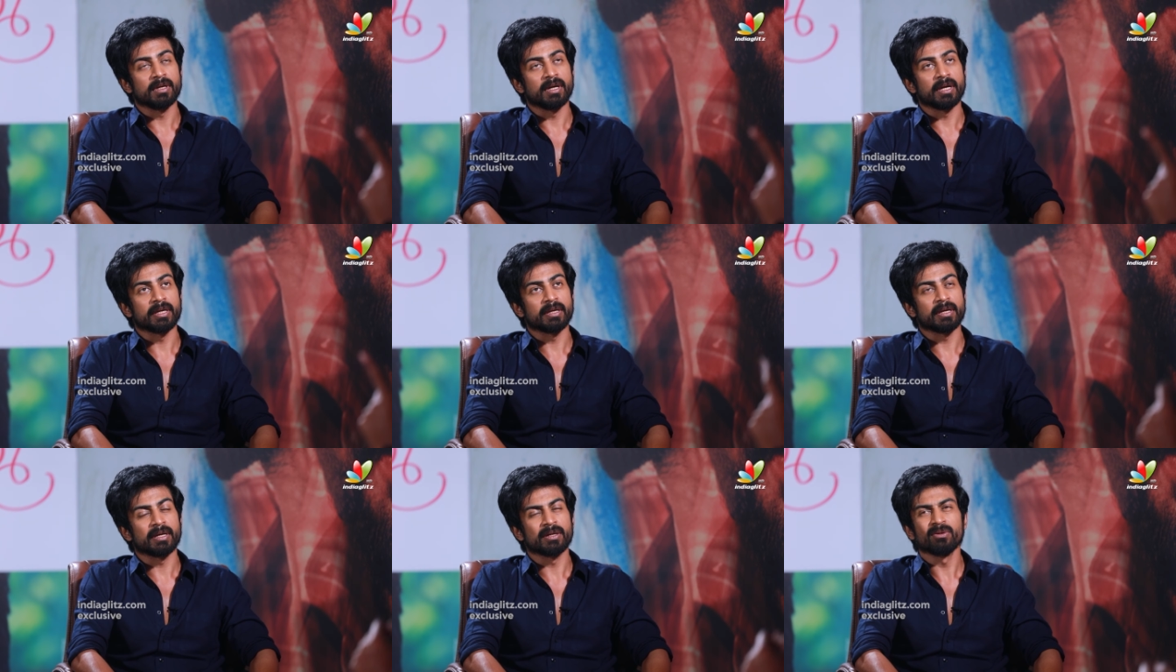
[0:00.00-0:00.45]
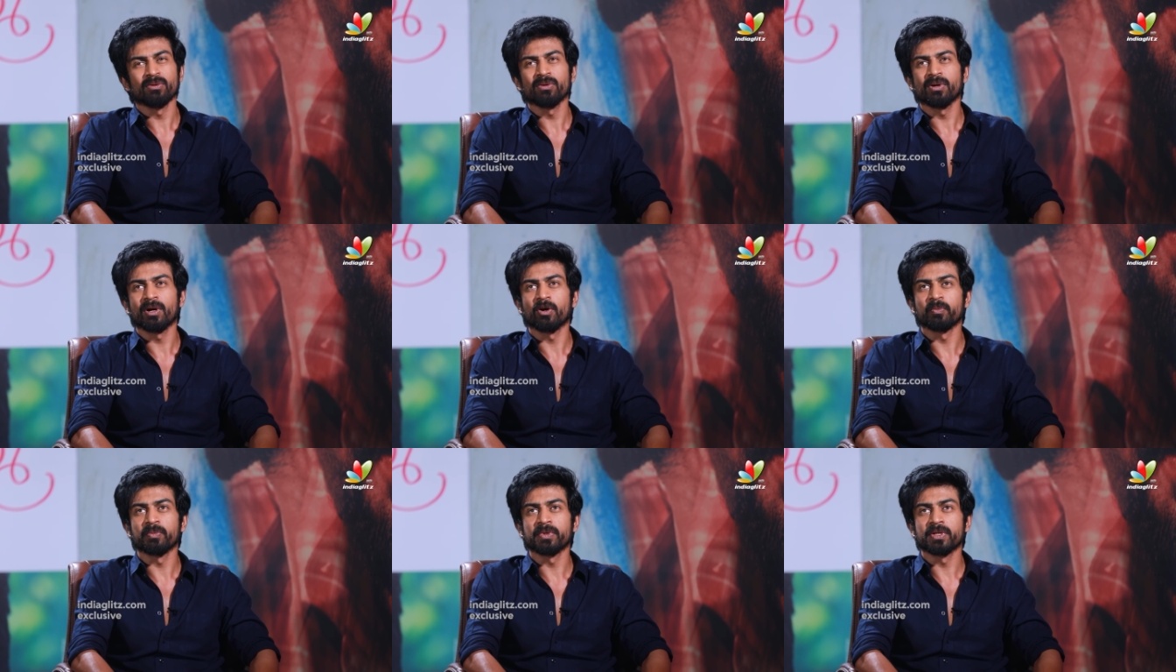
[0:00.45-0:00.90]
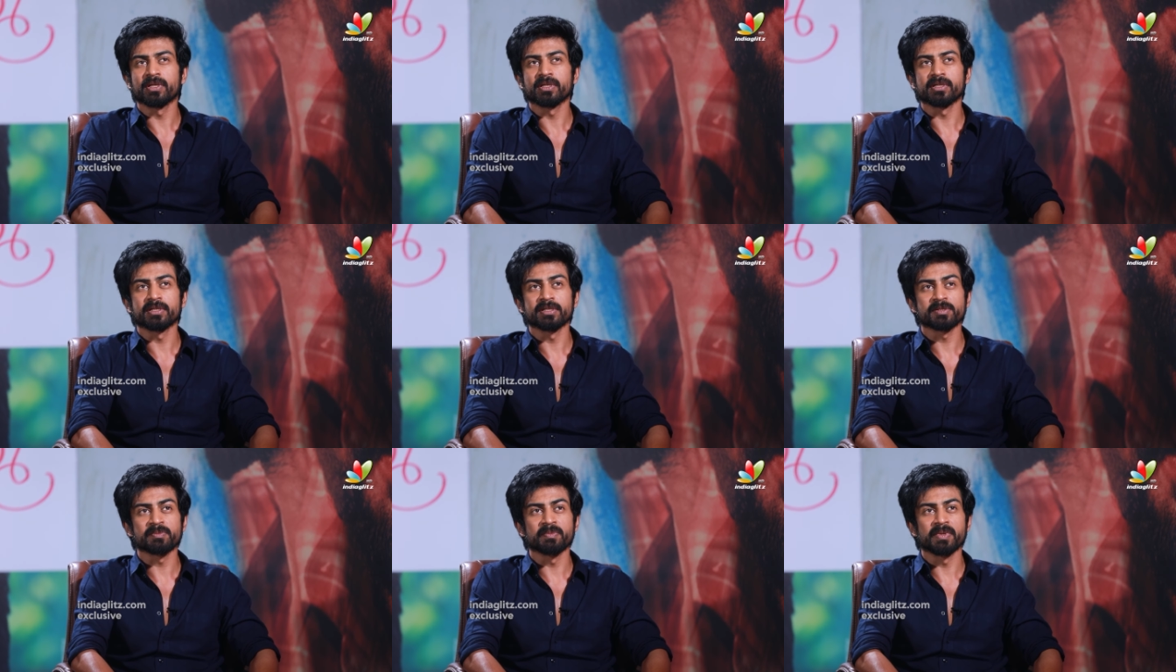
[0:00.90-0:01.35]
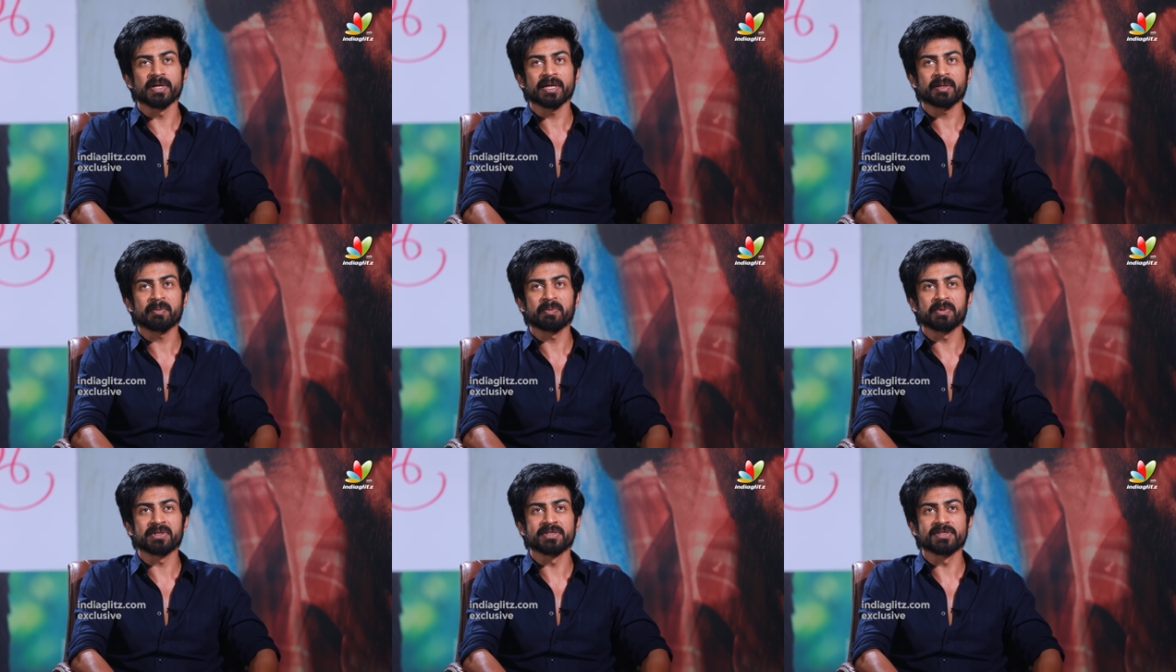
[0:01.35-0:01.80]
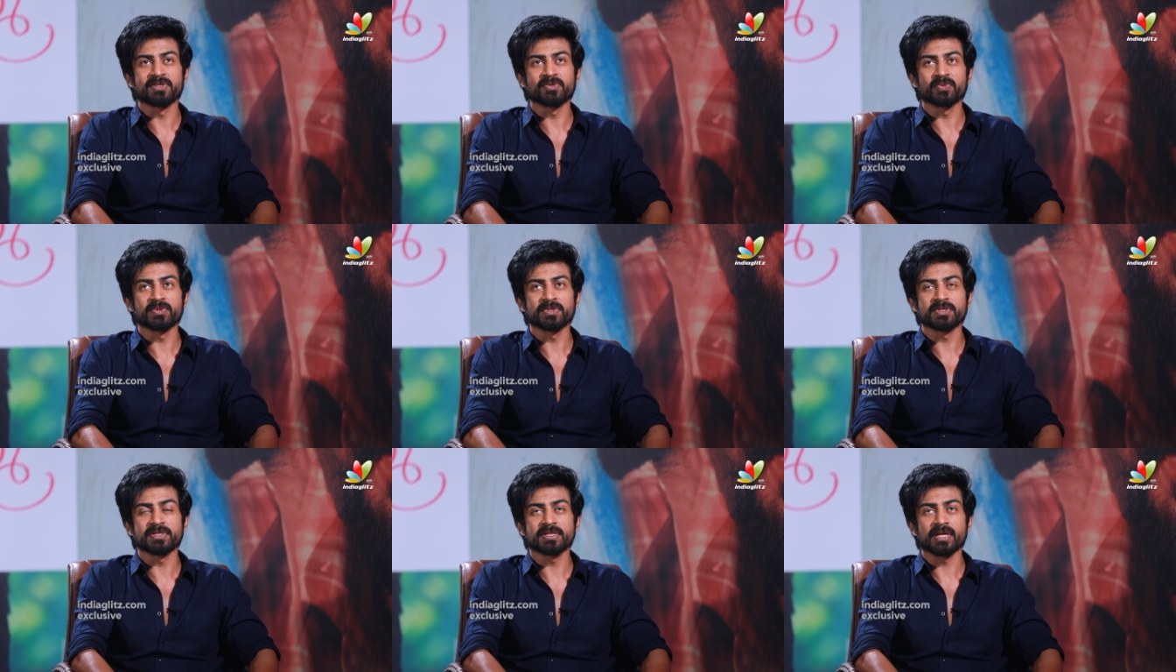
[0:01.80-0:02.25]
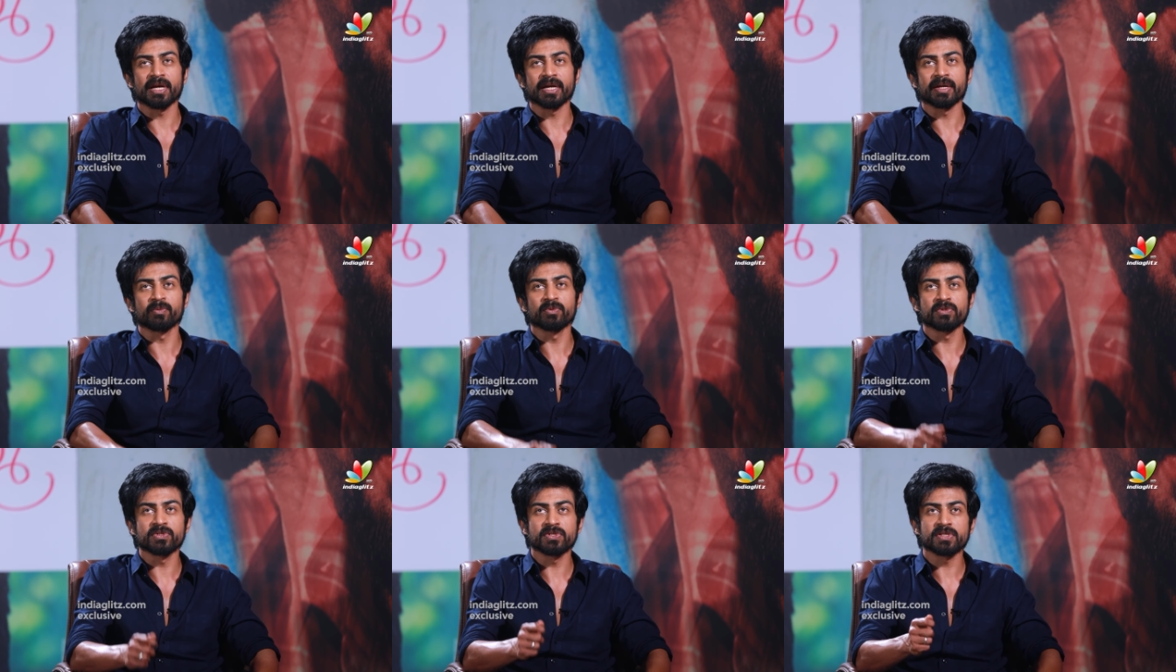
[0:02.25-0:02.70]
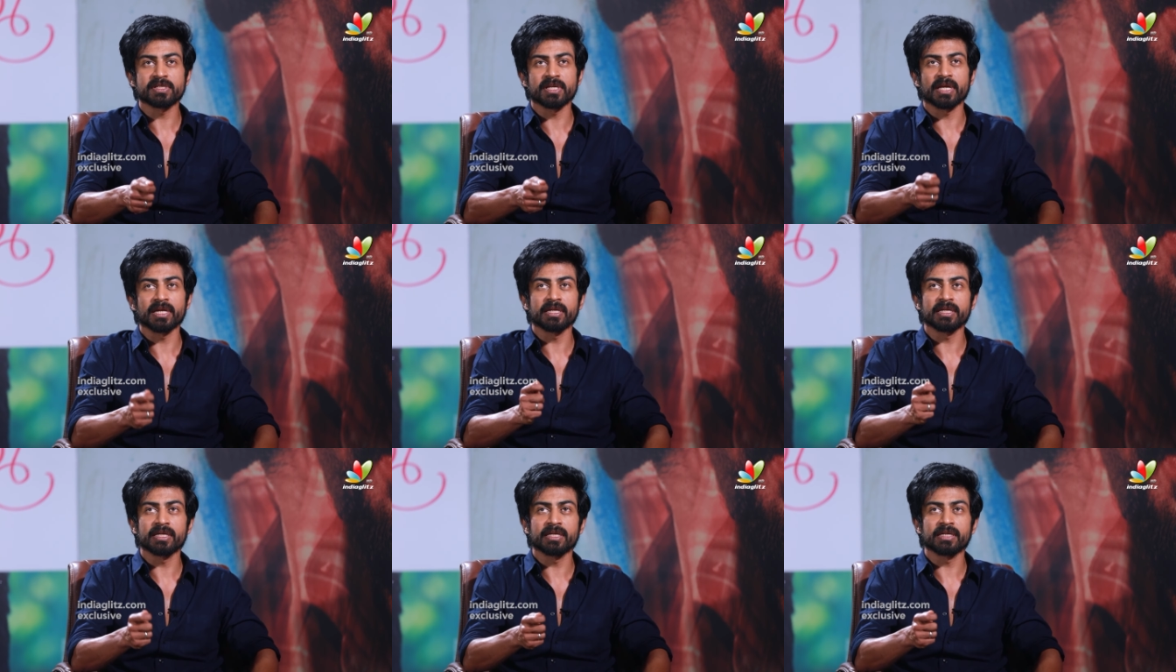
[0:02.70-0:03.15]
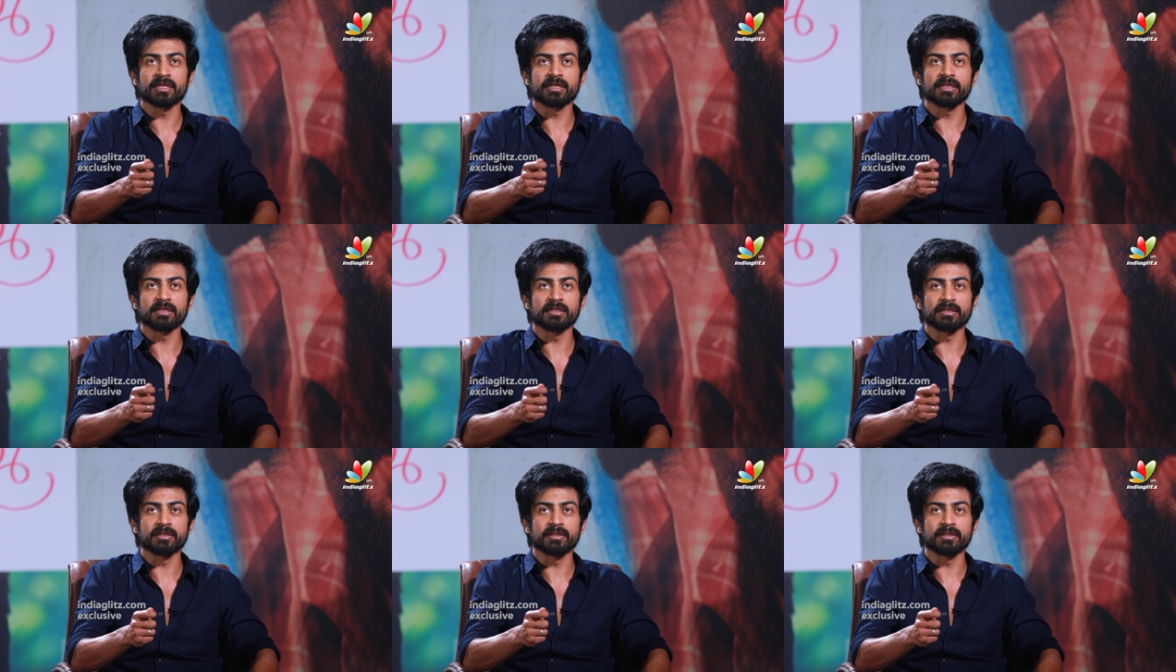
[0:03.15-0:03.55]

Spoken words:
I don't know how many years back, but this was, I was selling,